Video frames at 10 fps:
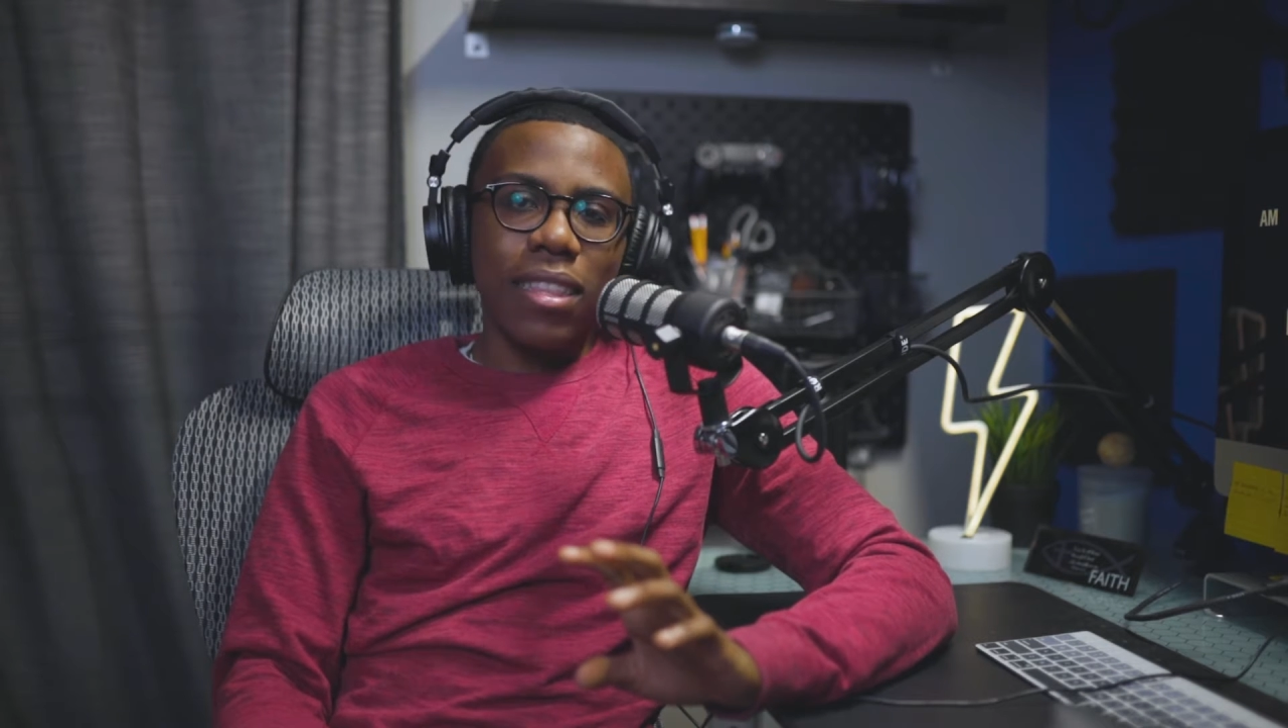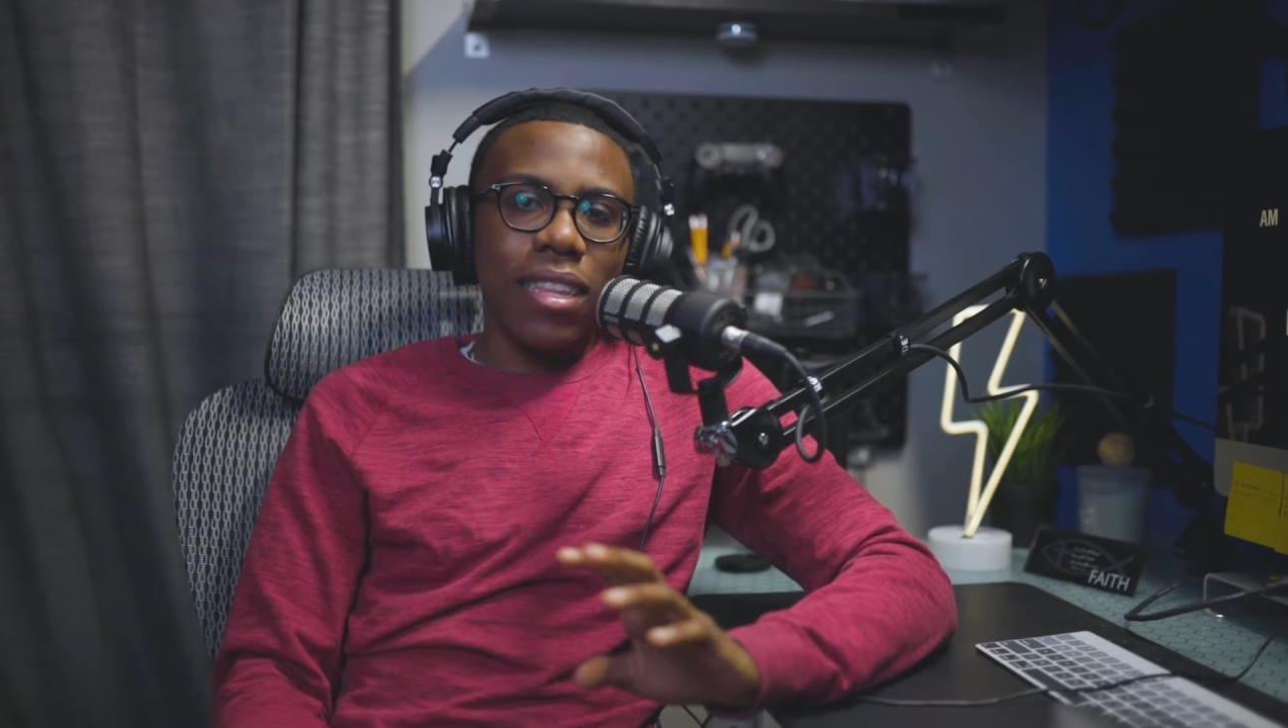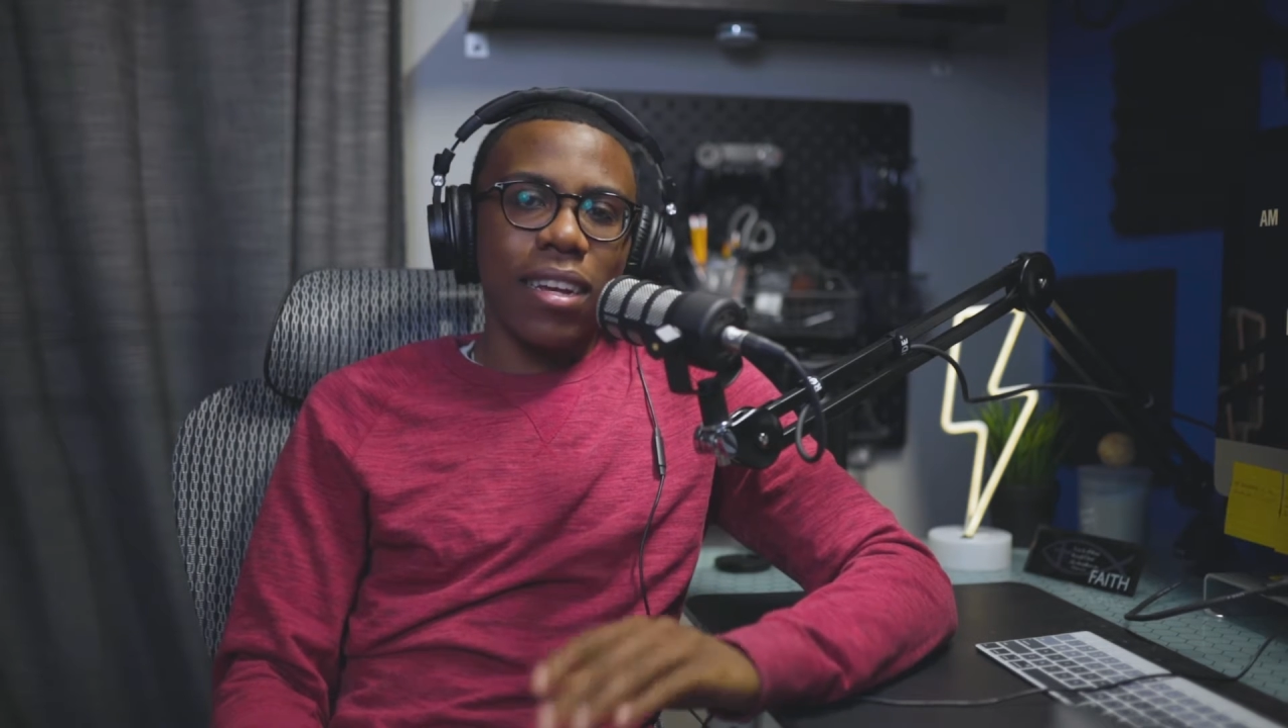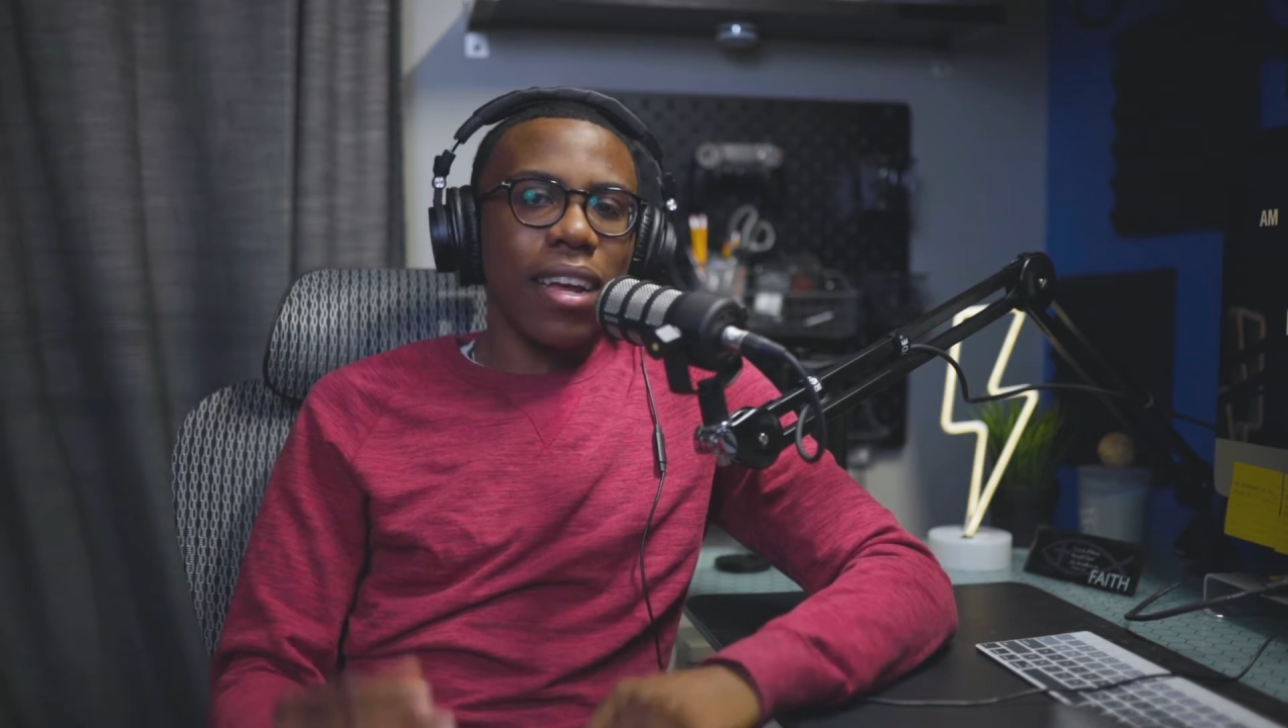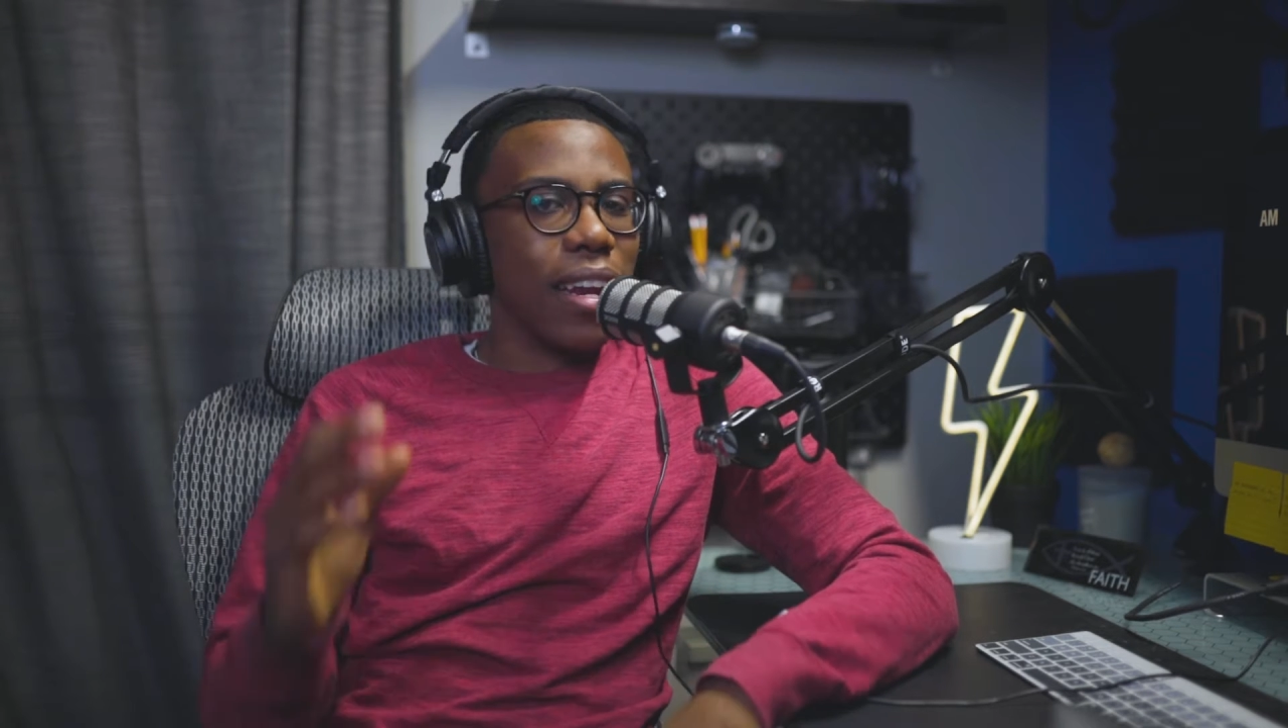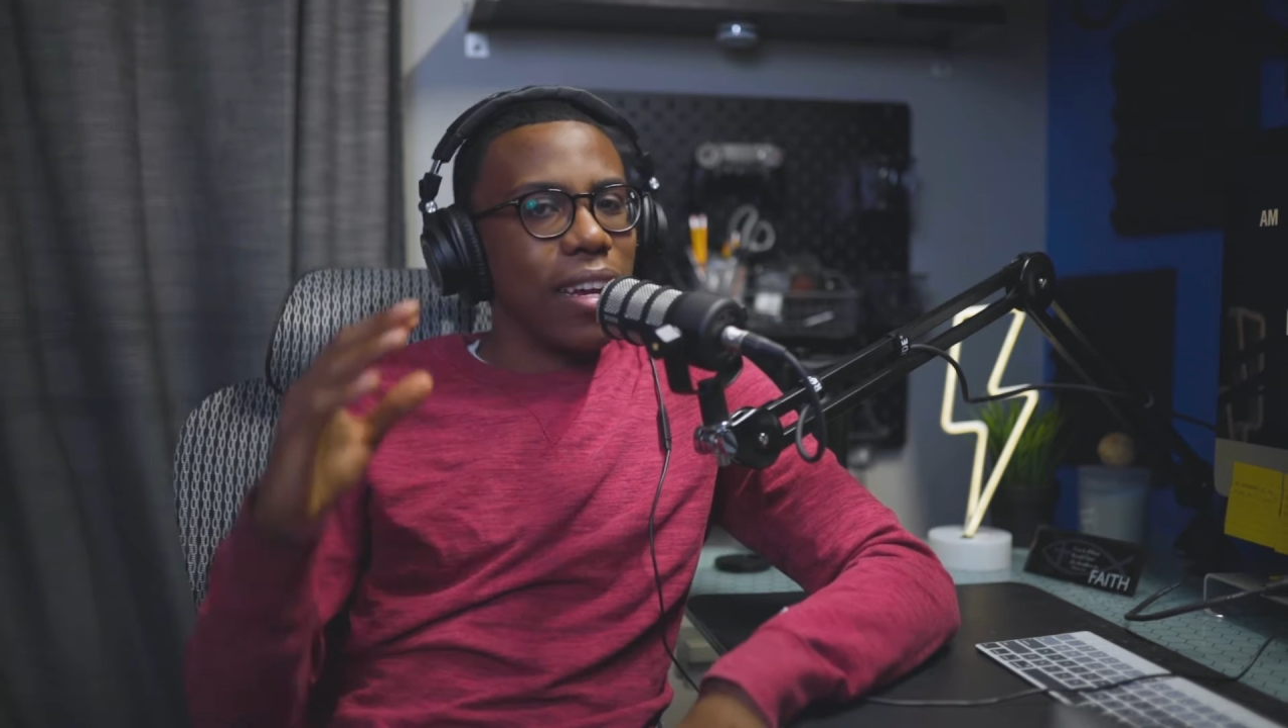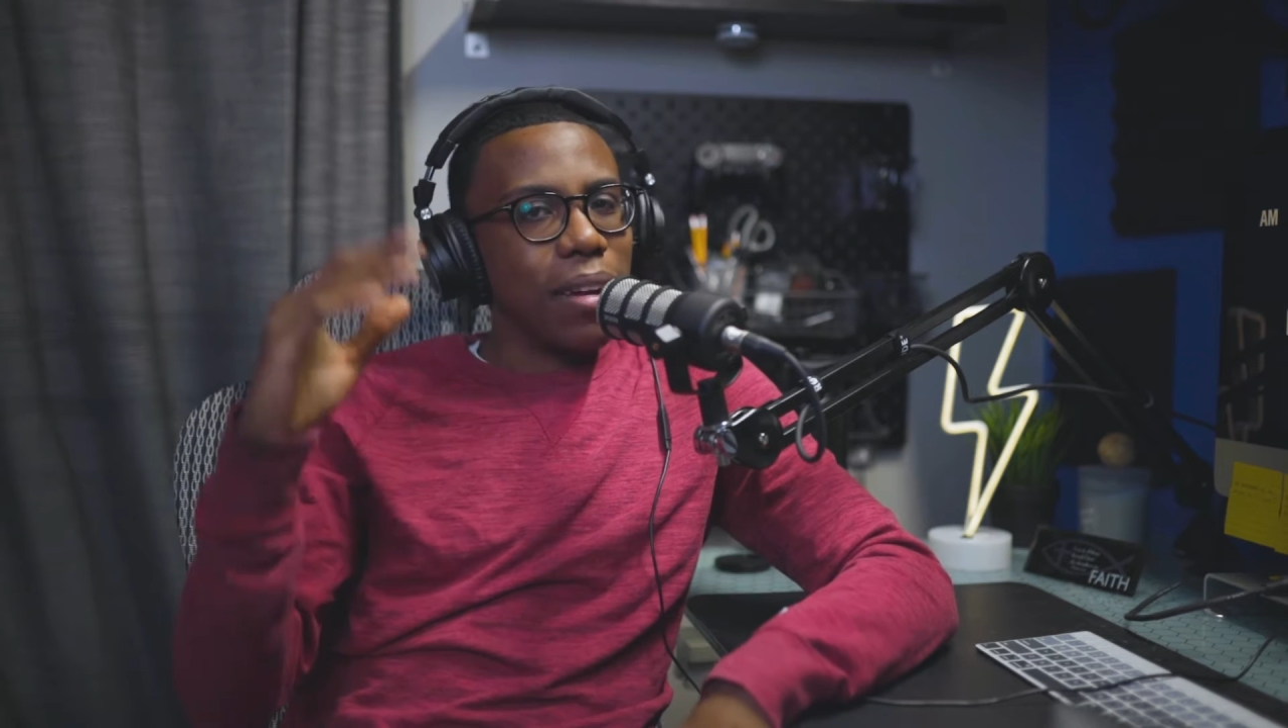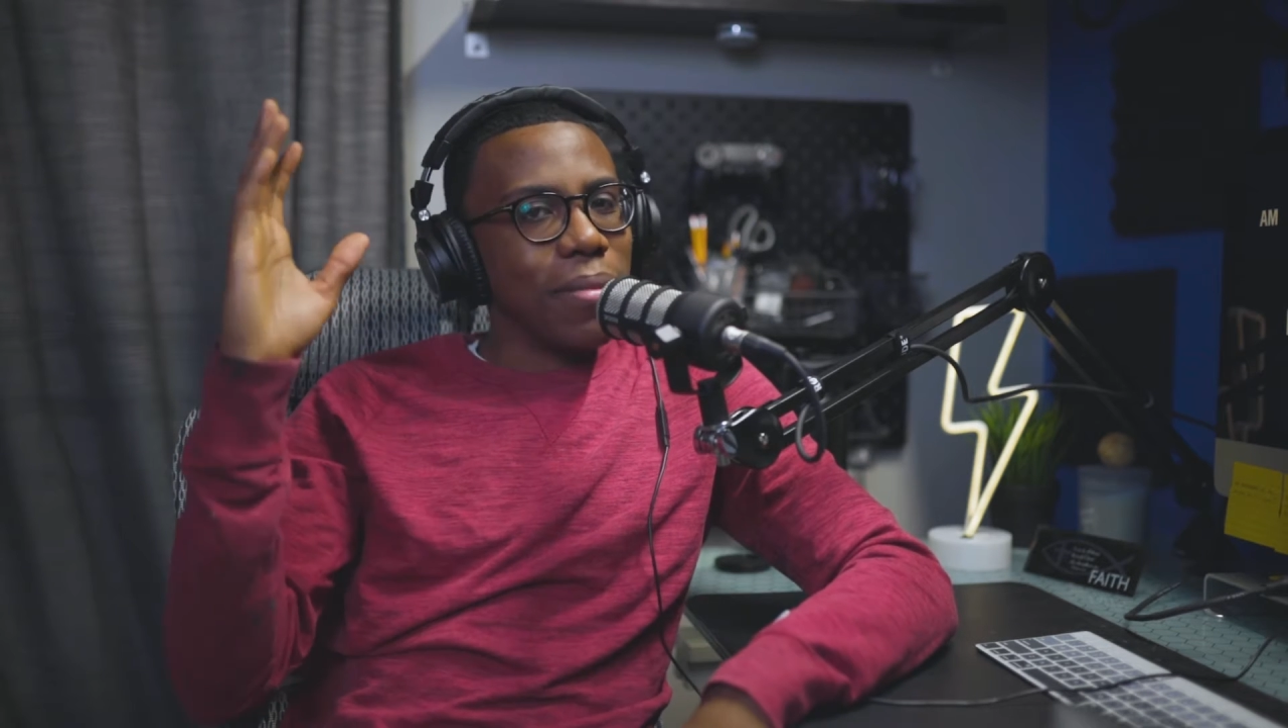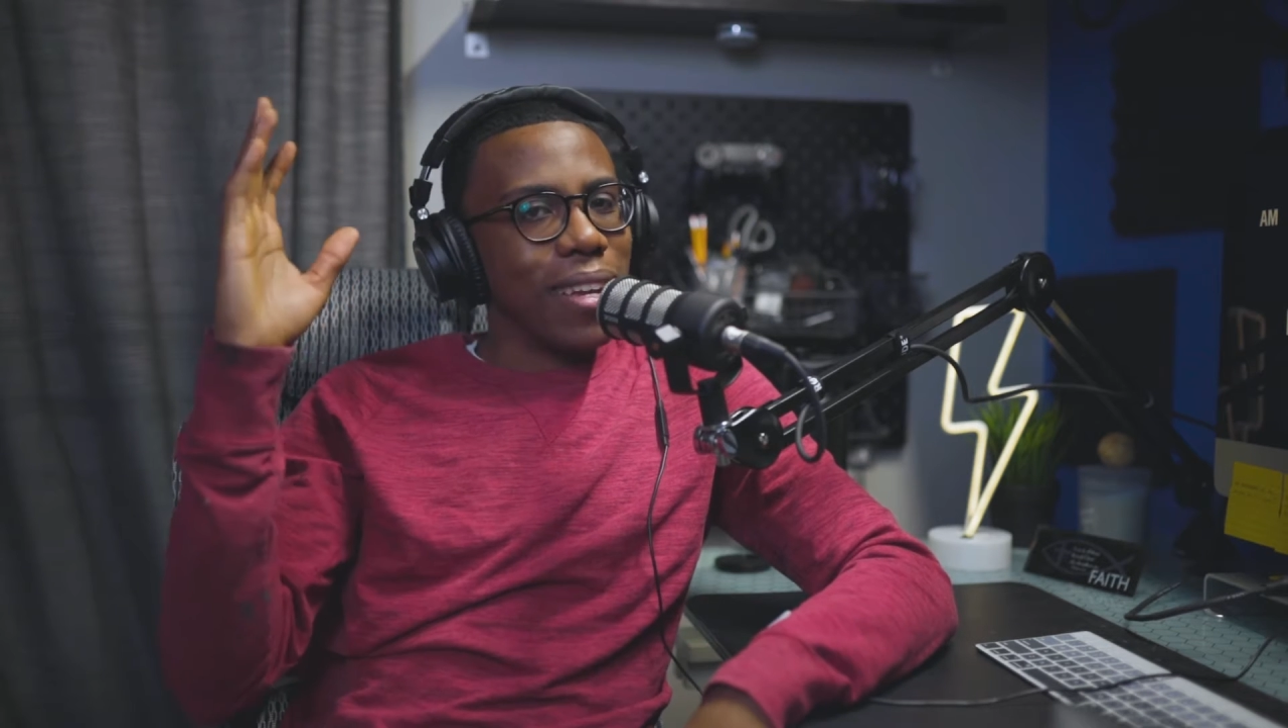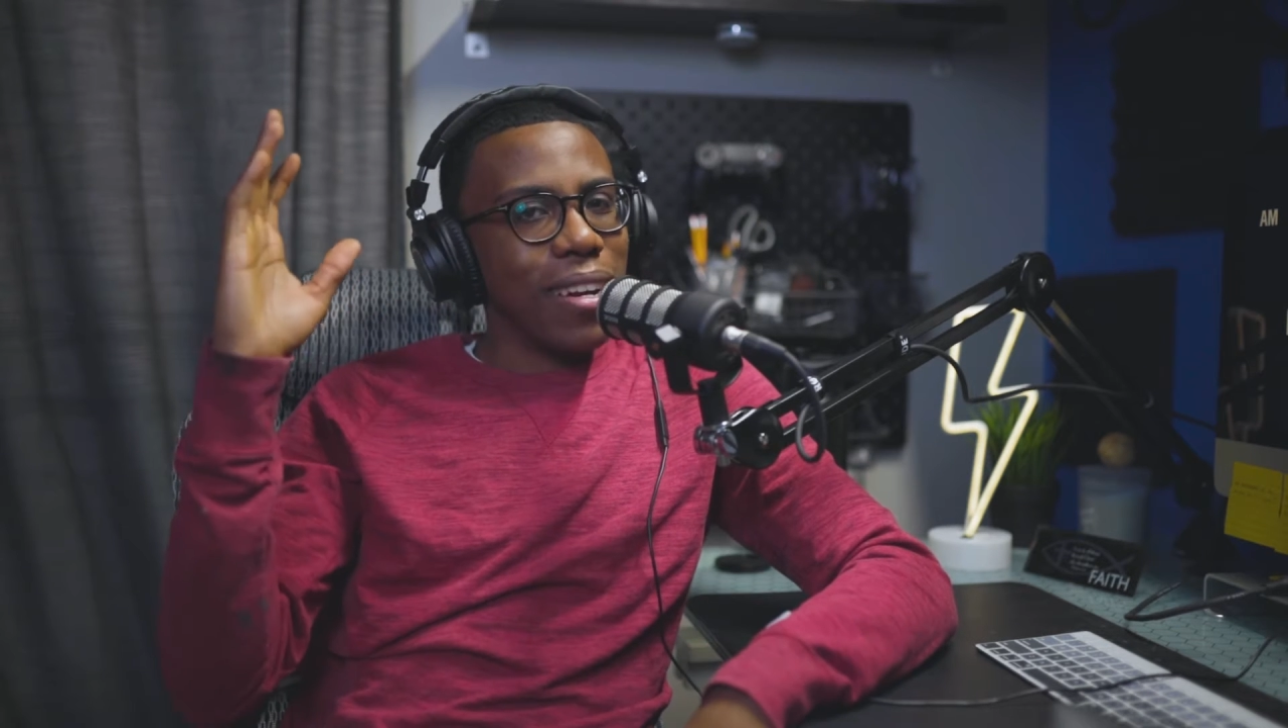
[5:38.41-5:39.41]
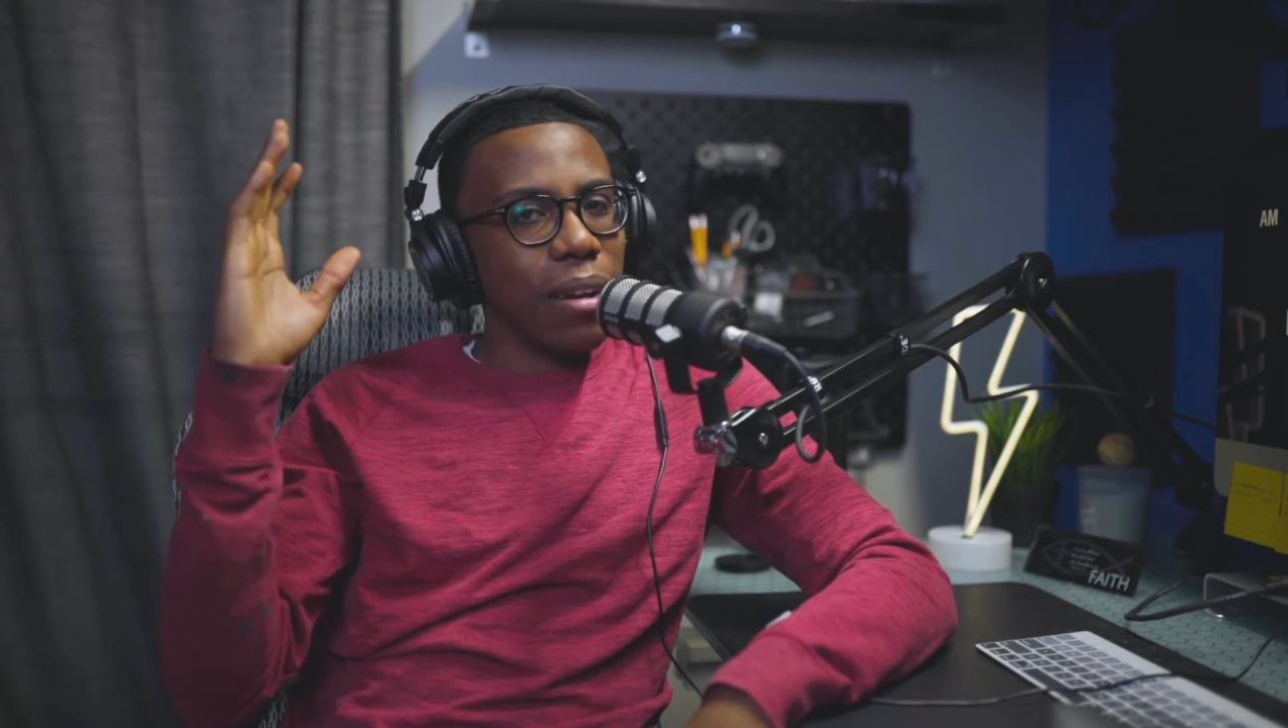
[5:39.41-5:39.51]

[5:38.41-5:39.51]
they're kind of up there